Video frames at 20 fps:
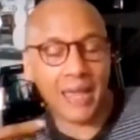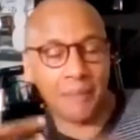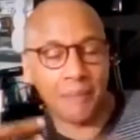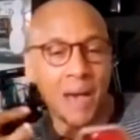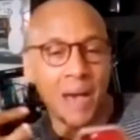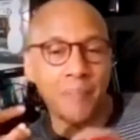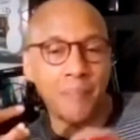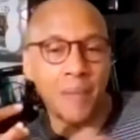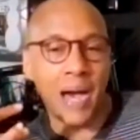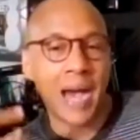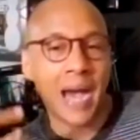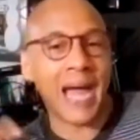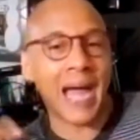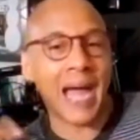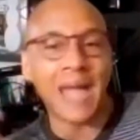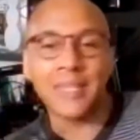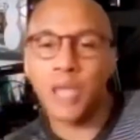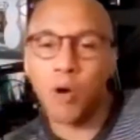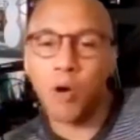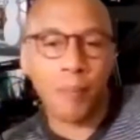in my mind,
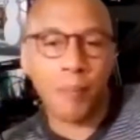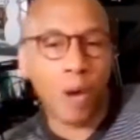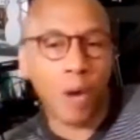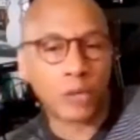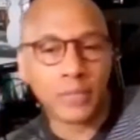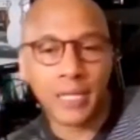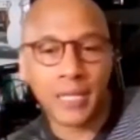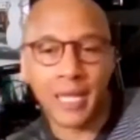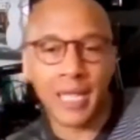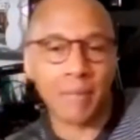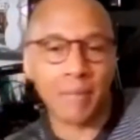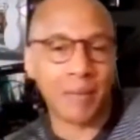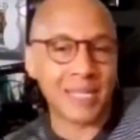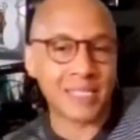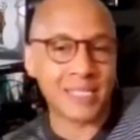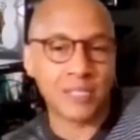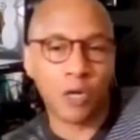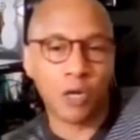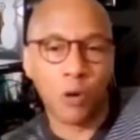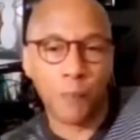I know I'm only gonna get
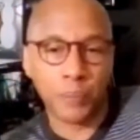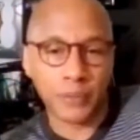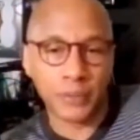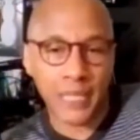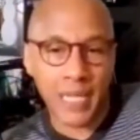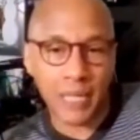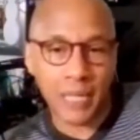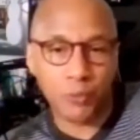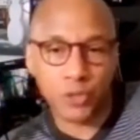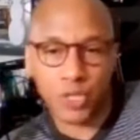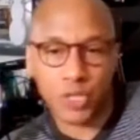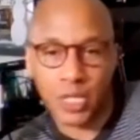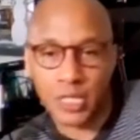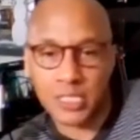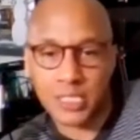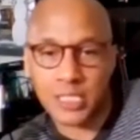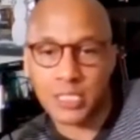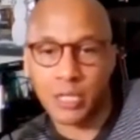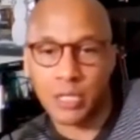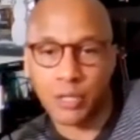my song played
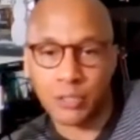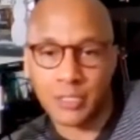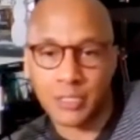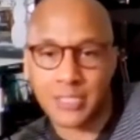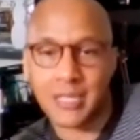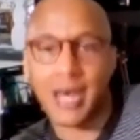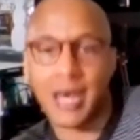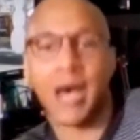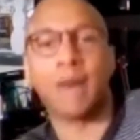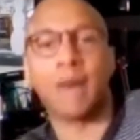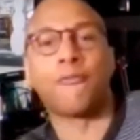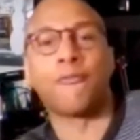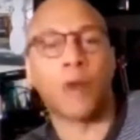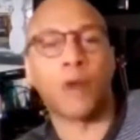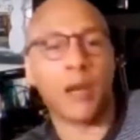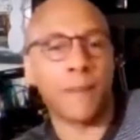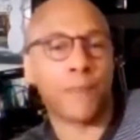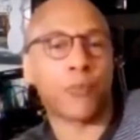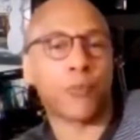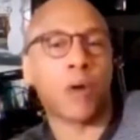within a certain time
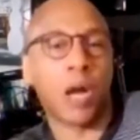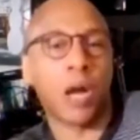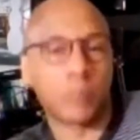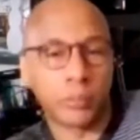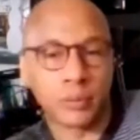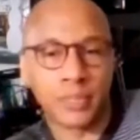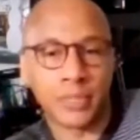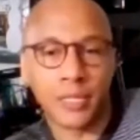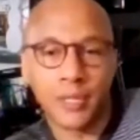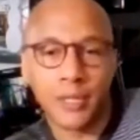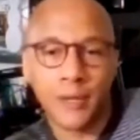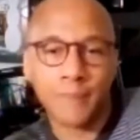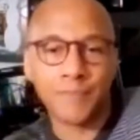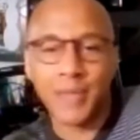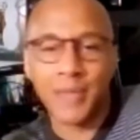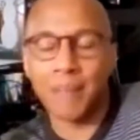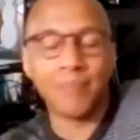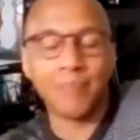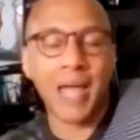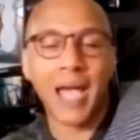frame, probably.
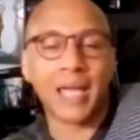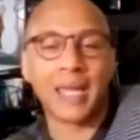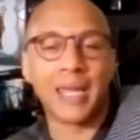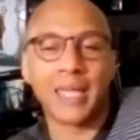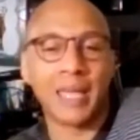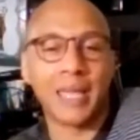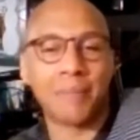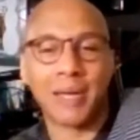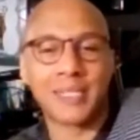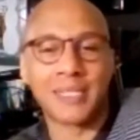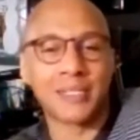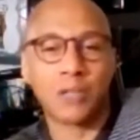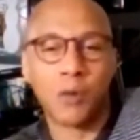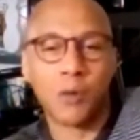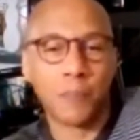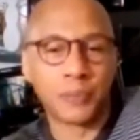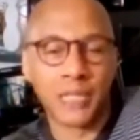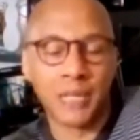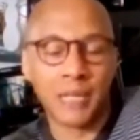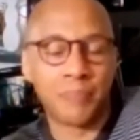I'm not gonna get my
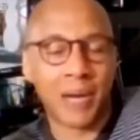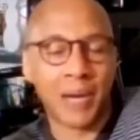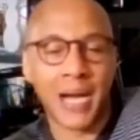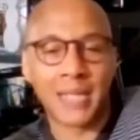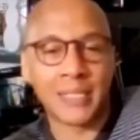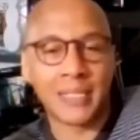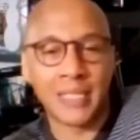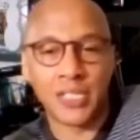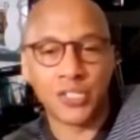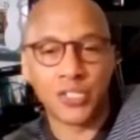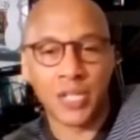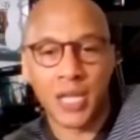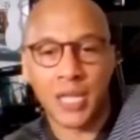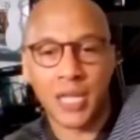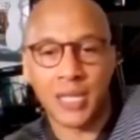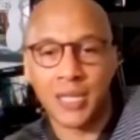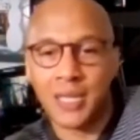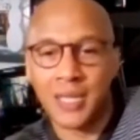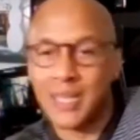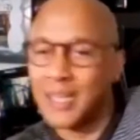song played by a
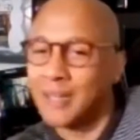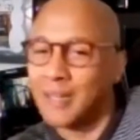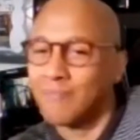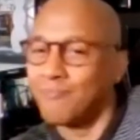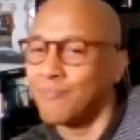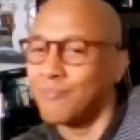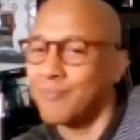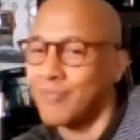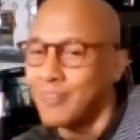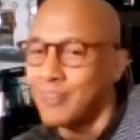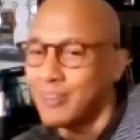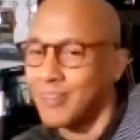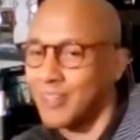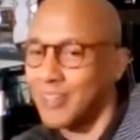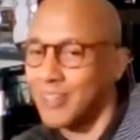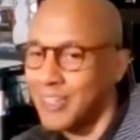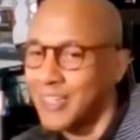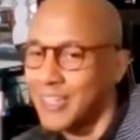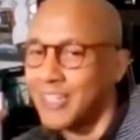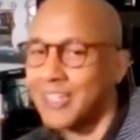DJ.
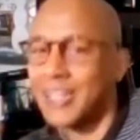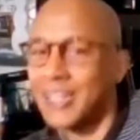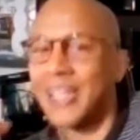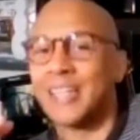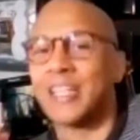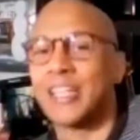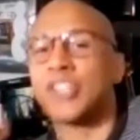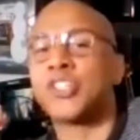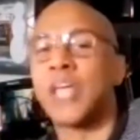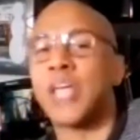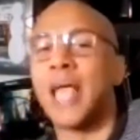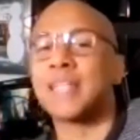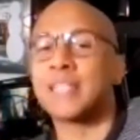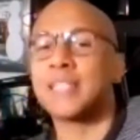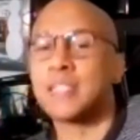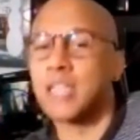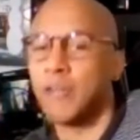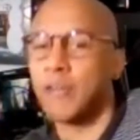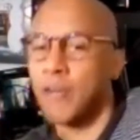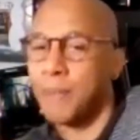The
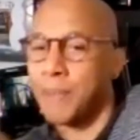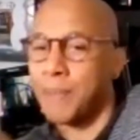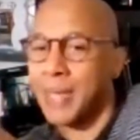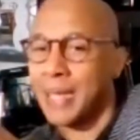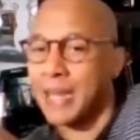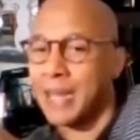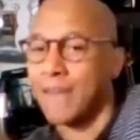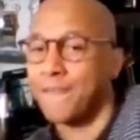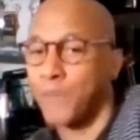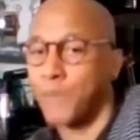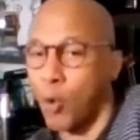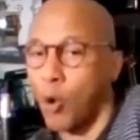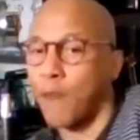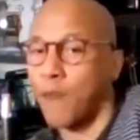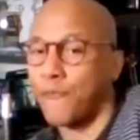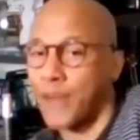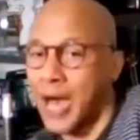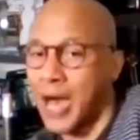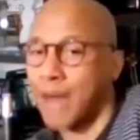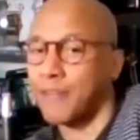chances of it being at
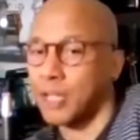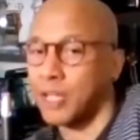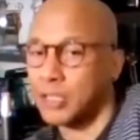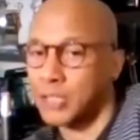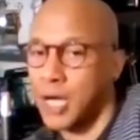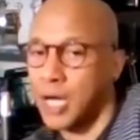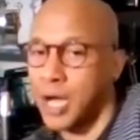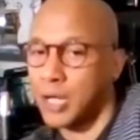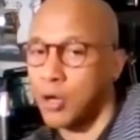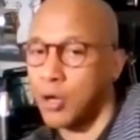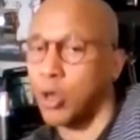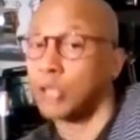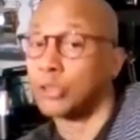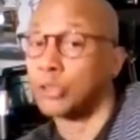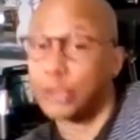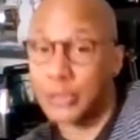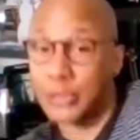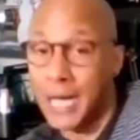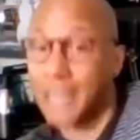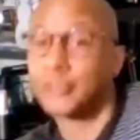4 or 5 o'clock are
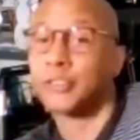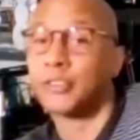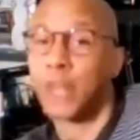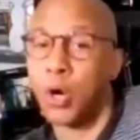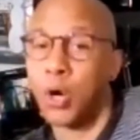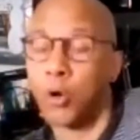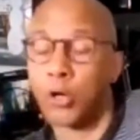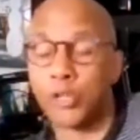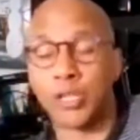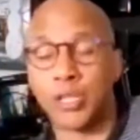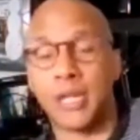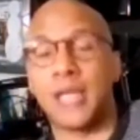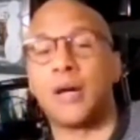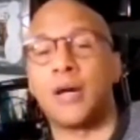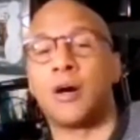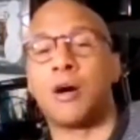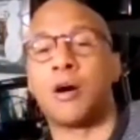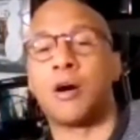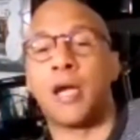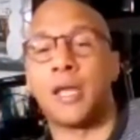a lot lower than
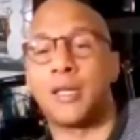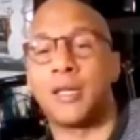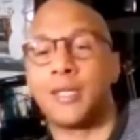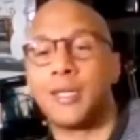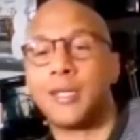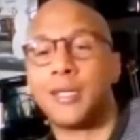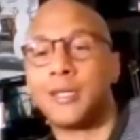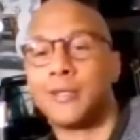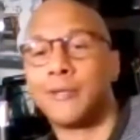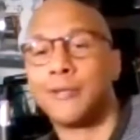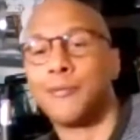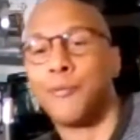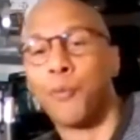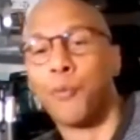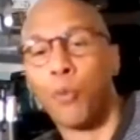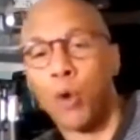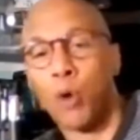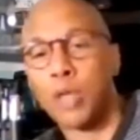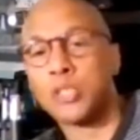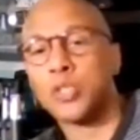they are at
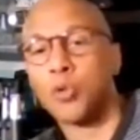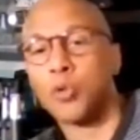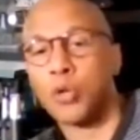1 or